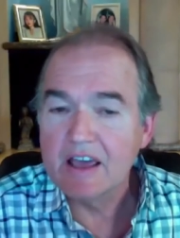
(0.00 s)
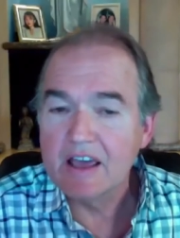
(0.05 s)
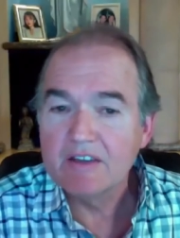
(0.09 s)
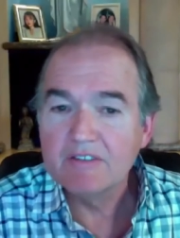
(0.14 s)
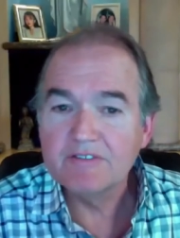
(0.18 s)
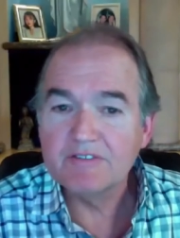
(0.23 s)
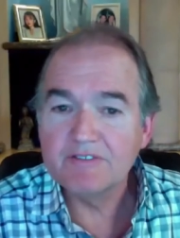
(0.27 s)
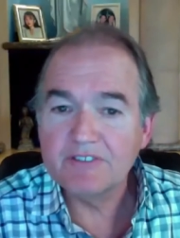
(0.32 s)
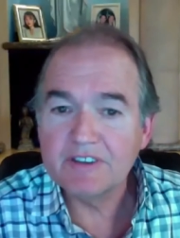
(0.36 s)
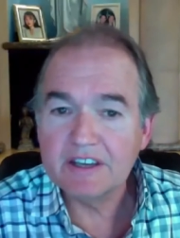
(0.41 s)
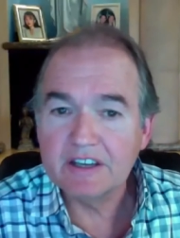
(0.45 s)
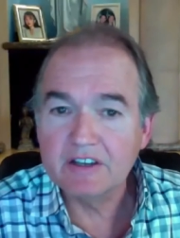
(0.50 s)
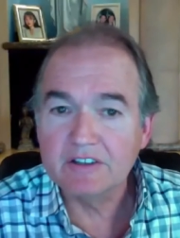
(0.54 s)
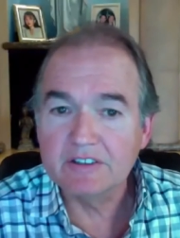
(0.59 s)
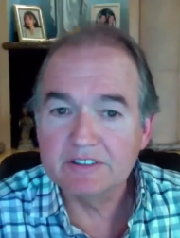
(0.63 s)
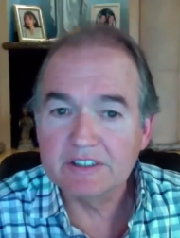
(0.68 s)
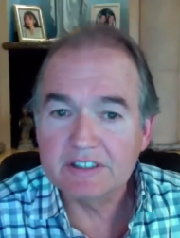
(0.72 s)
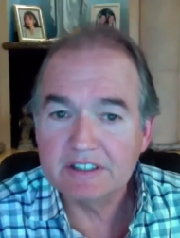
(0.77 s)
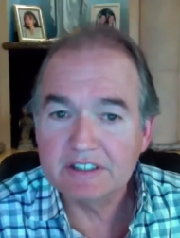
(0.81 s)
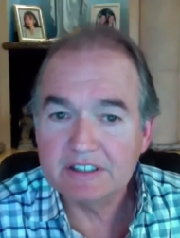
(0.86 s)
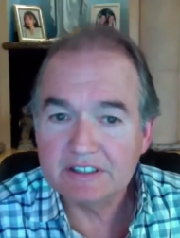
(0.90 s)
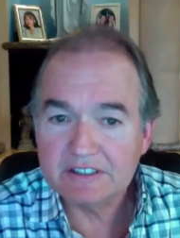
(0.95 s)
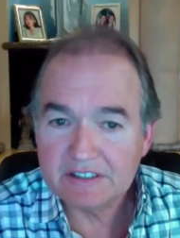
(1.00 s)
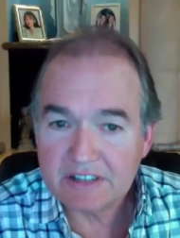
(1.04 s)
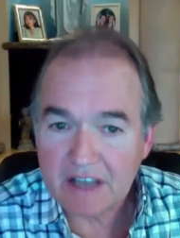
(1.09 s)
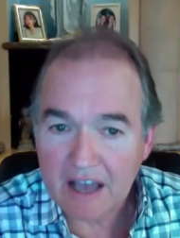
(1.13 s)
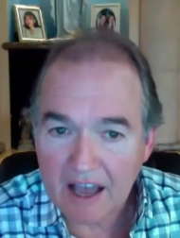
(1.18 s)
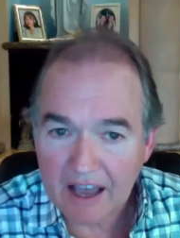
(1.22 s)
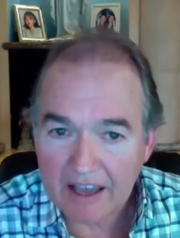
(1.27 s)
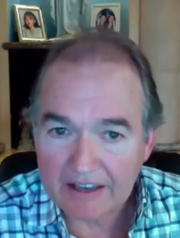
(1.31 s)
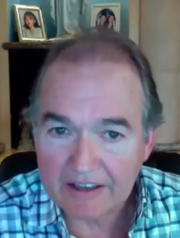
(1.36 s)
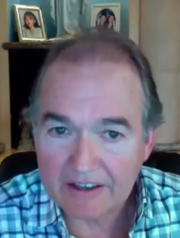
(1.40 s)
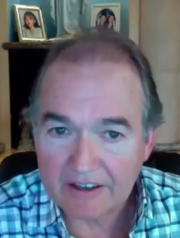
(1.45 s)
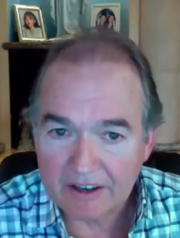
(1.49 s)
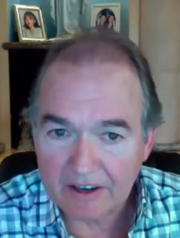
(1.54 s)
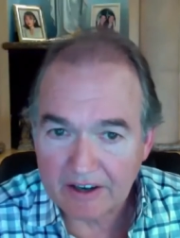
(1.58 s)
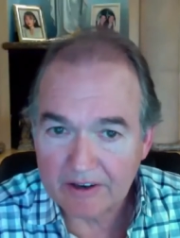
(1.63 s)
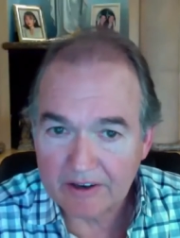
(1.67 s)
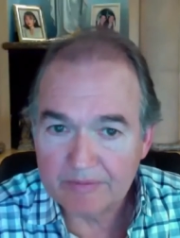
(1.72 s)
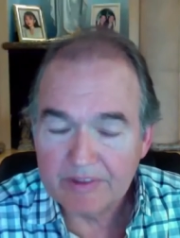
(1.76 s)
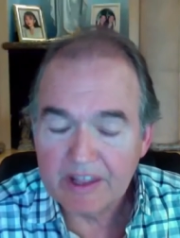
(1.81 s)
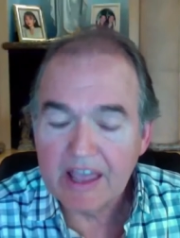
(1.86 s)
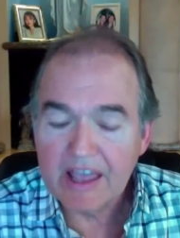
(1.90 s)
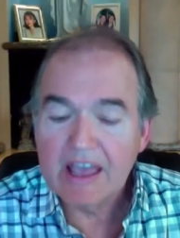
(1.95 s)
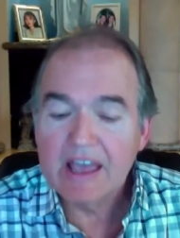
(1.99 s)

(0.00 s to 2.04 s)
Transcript: Feel the desire,